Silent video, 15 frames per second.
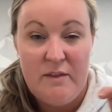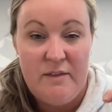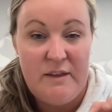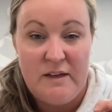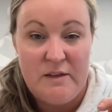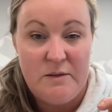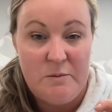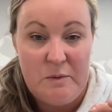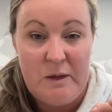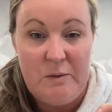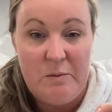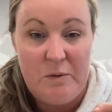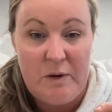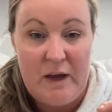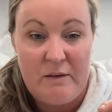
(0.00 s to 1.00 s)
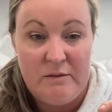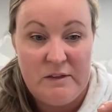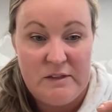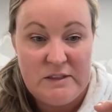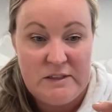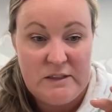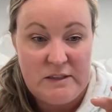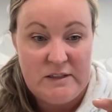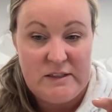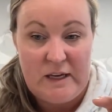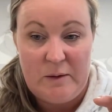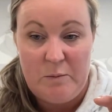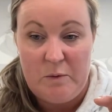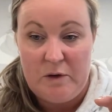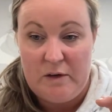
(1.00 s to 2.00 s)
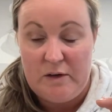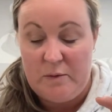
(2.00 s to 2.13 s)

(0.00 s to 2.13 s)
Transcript: They will count as the same one.